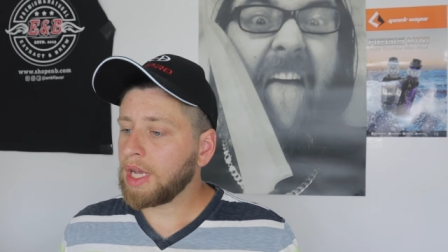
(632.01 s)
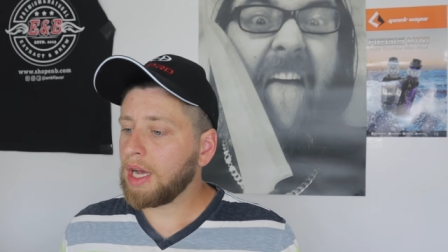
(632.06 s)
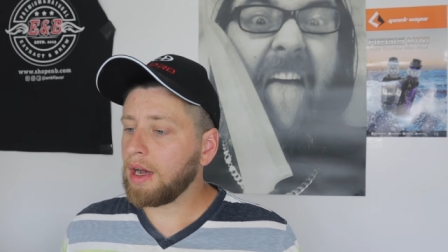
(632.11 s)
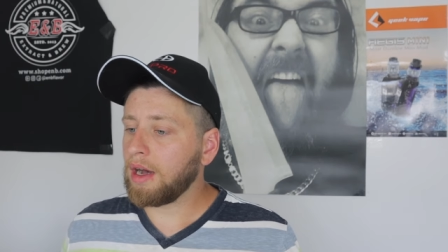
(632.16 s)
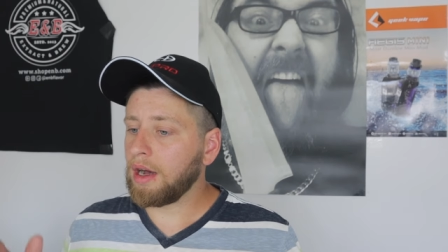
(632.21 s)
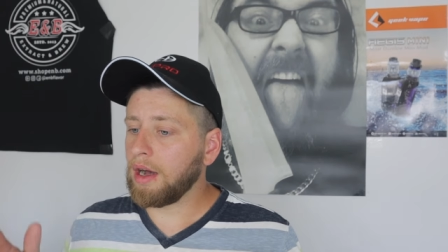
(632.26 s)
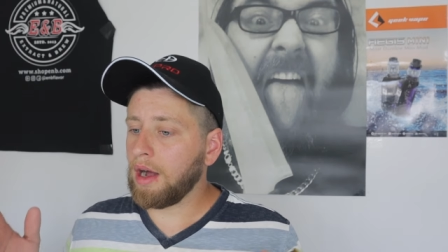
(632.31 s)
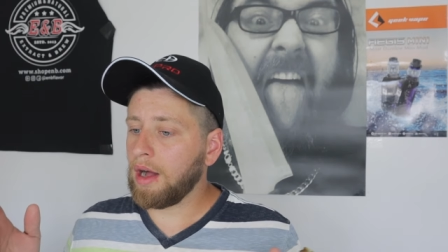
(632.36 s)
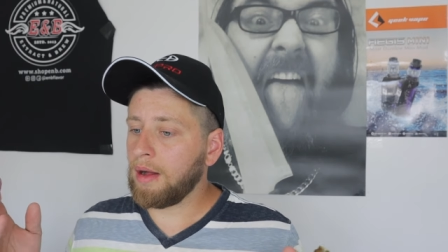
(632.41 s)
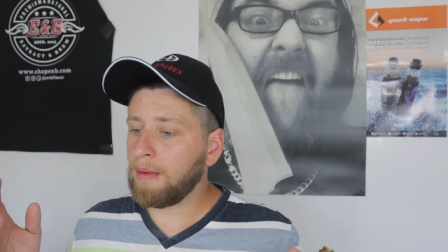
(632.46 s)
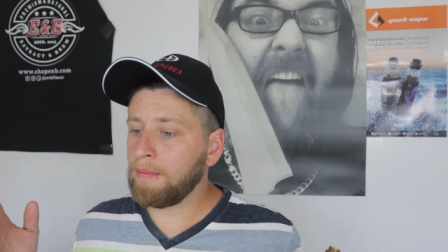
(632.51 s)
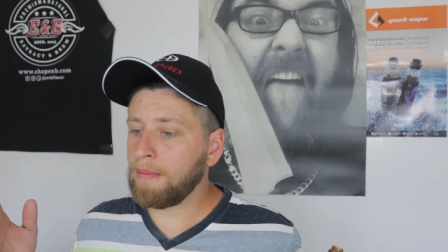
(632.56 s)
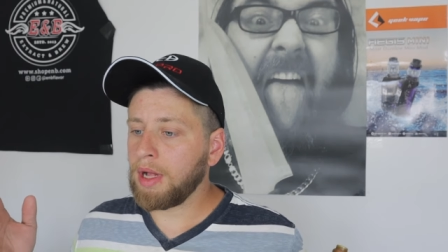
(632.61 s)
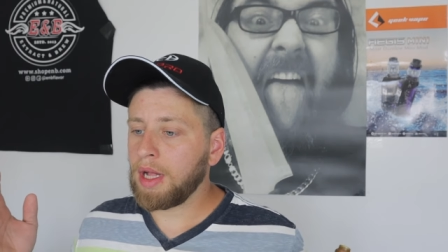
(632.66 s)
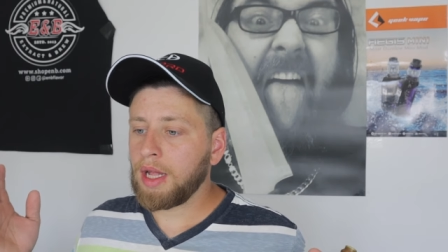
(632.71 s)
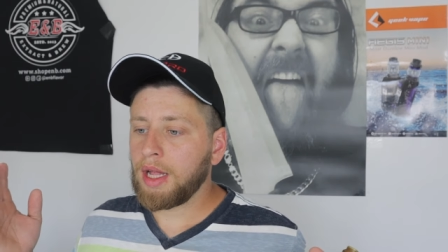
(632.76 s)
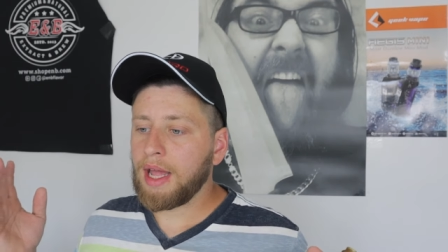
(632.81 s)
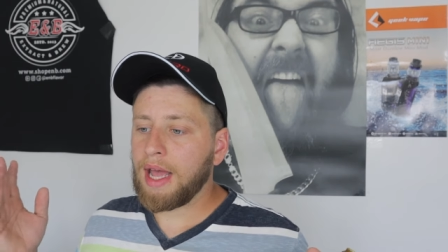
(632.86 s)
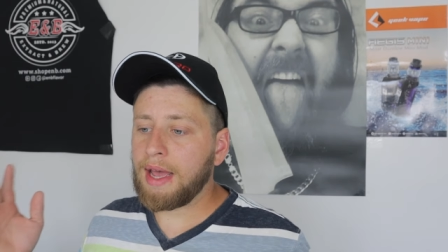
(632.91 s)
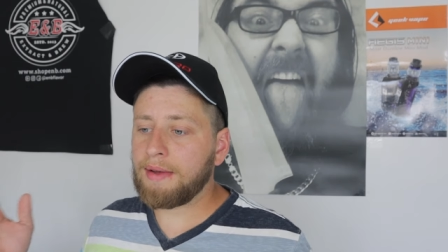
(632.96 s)
Um,
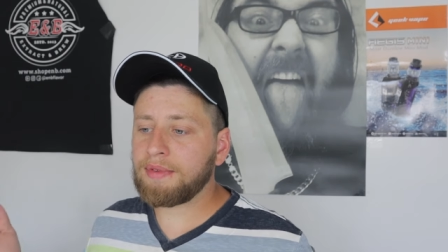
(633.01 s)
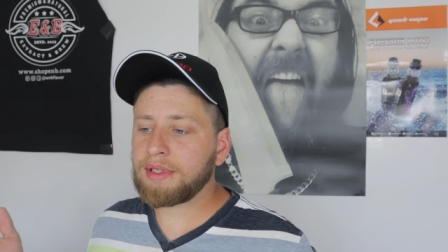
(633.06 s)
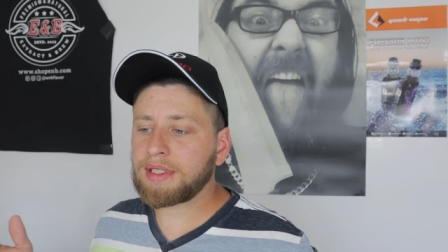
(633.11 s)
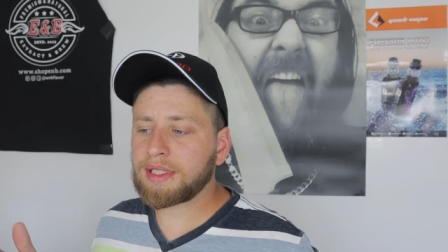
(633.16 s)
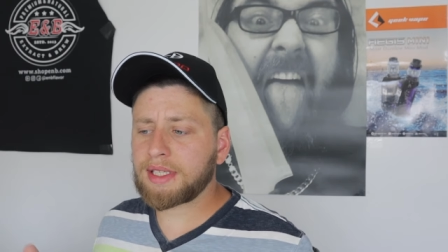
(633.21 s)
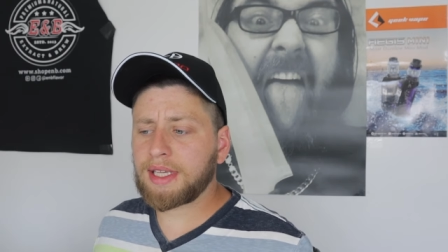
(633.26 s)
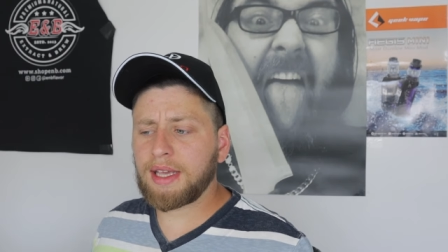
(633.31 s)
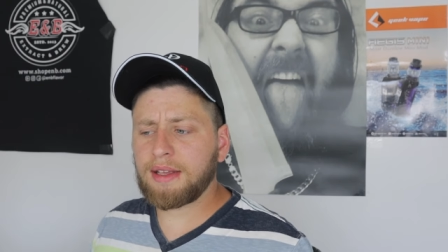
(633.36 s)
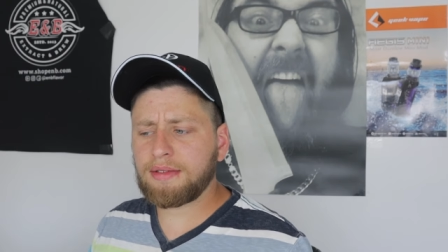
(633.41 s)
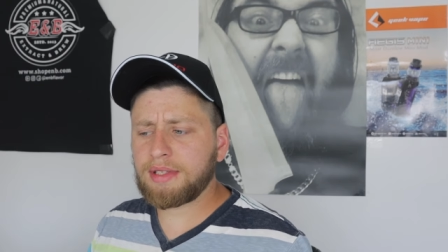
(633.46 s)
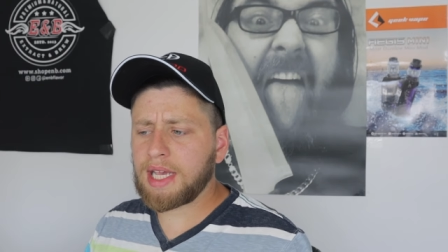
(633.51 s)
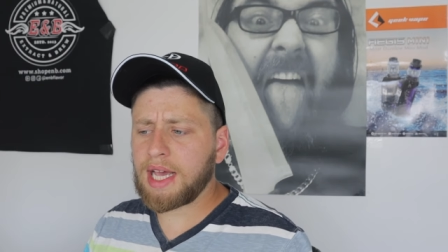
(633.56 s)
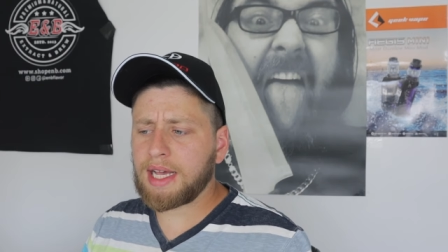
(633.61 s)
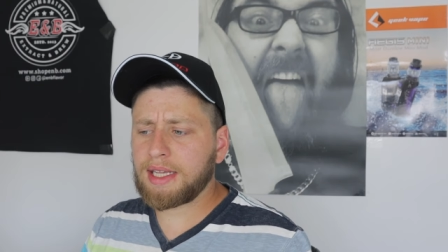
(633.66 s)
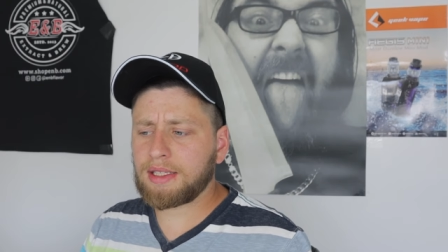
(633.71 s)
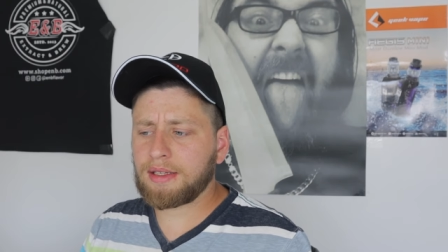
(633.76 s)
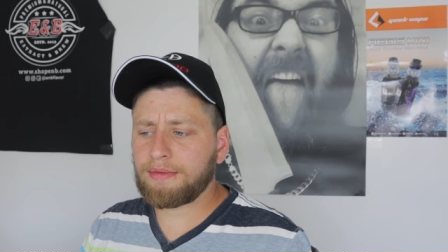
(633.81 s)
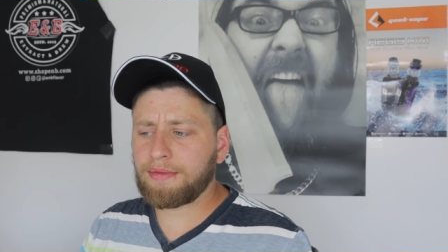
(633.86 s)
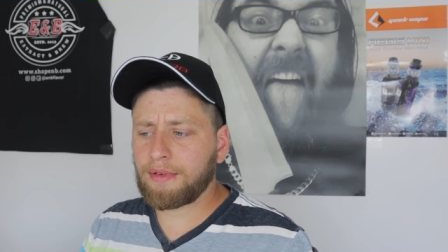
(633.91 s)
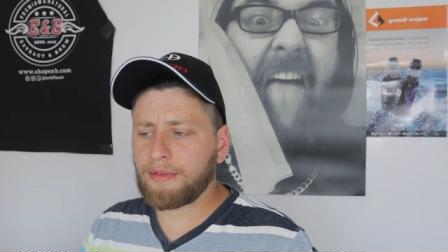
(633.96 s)
Heaven's Gifts
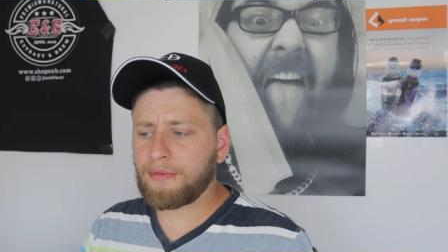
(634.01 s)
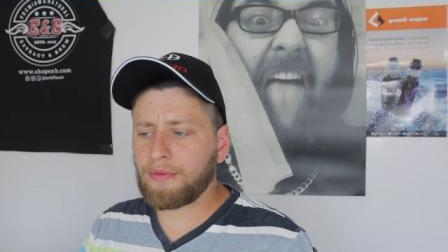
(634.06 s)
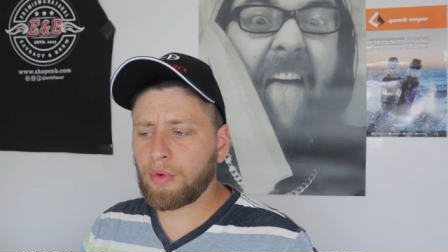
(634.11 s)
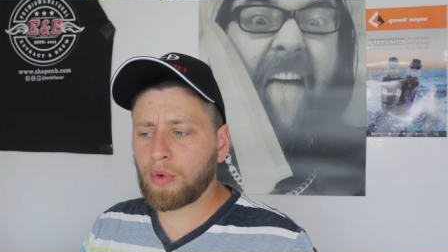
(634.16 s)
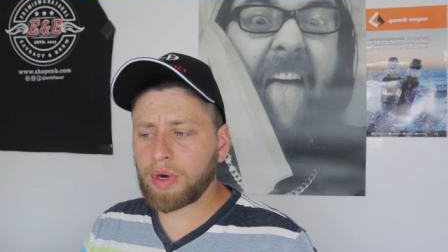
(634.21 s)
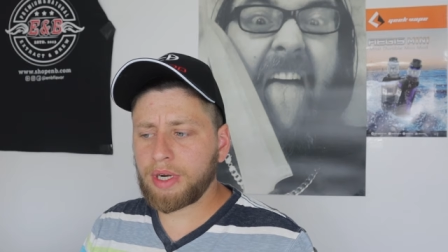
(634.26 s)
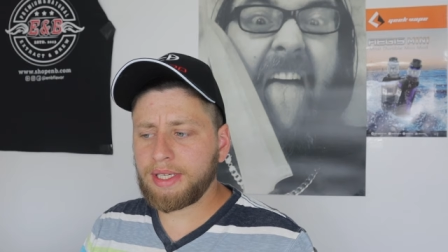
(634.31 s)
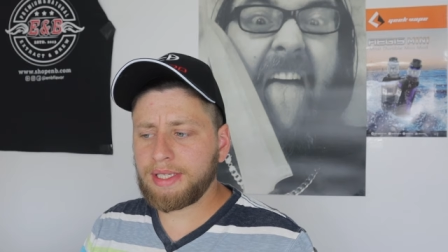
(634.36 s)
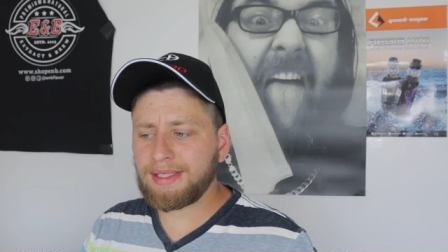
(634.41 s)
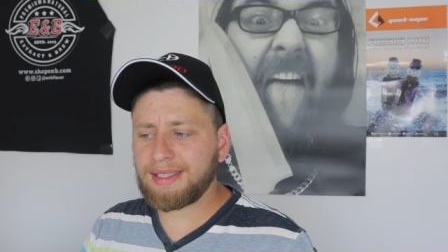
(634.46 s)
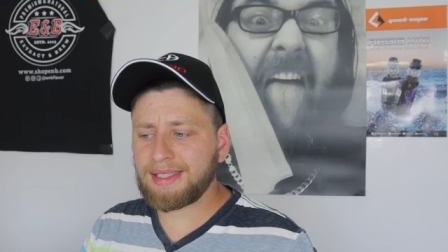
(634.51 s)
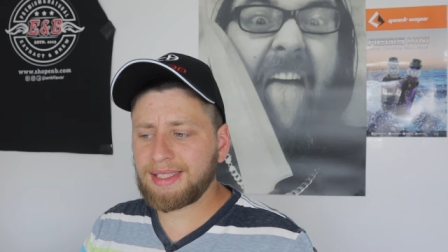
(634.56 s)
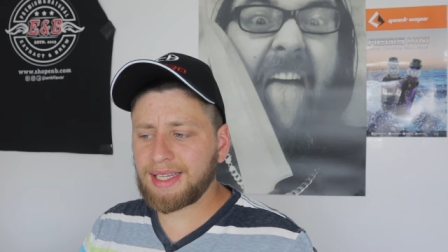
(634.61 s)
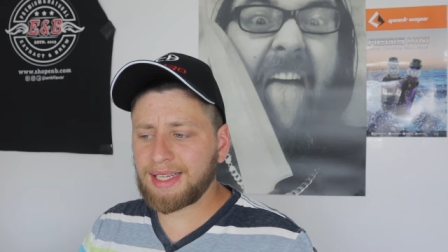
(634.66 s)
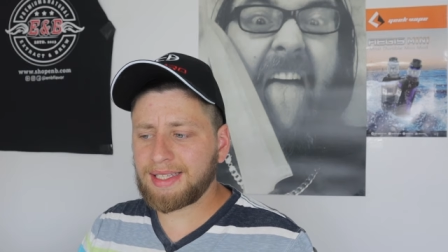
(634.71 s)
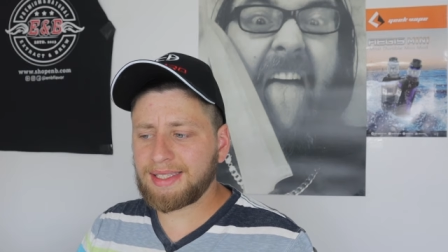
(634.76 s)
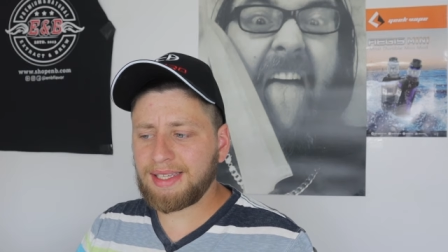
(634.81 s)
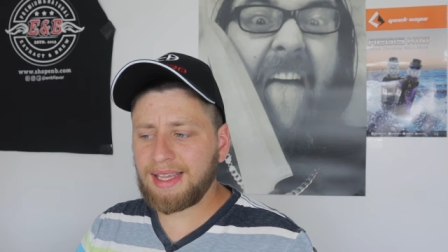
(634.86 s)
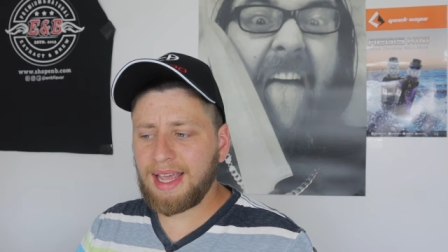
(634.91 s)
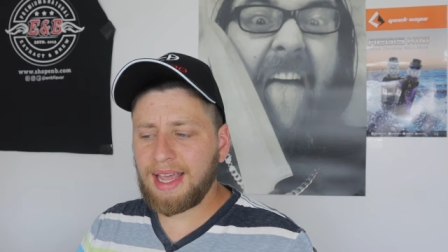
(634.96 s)
has it for
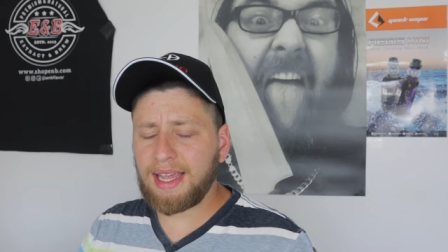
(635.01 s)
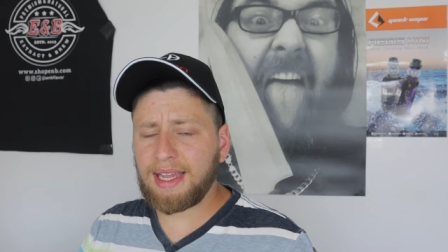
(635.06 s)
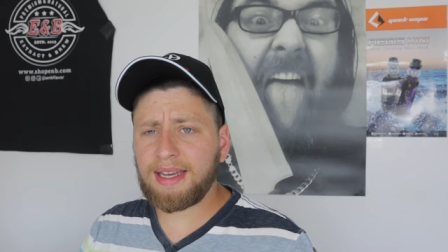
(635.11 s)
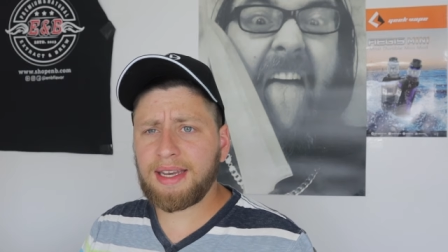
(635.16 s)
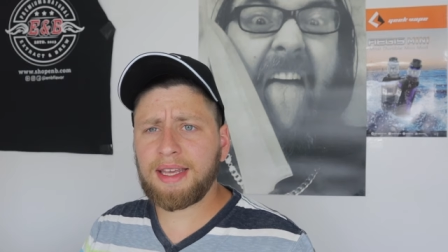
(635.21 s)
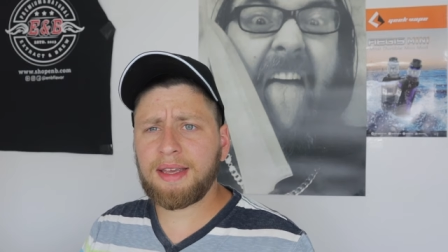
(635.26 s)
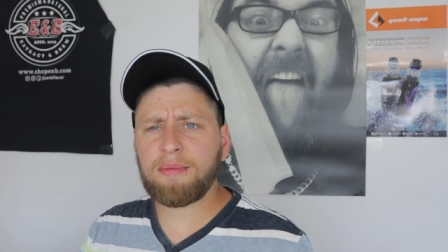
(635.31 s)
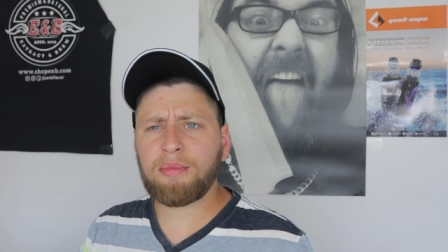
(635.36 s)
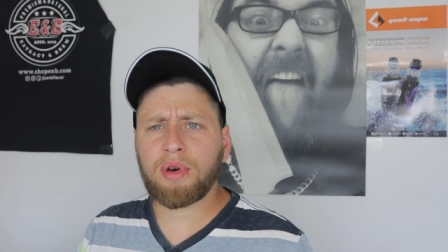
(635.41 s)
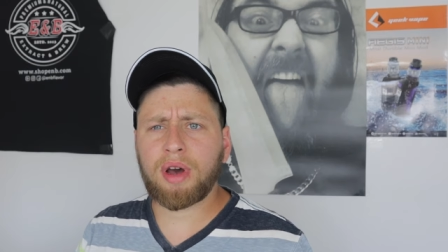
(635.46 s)
46.80,